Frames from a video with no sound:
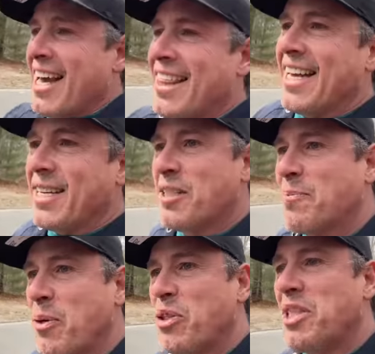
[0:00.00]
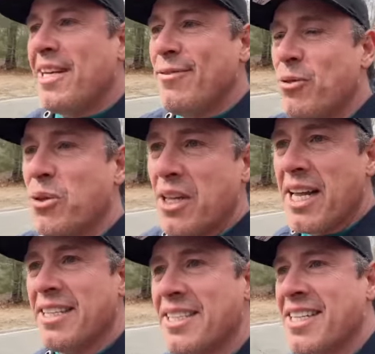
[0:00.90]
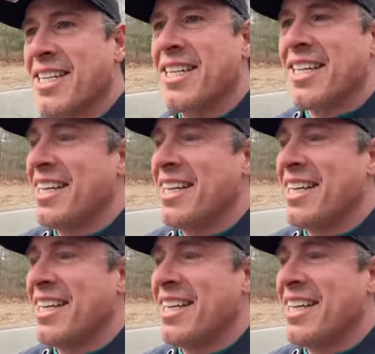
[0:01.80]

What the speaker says: that it is perceived through the lens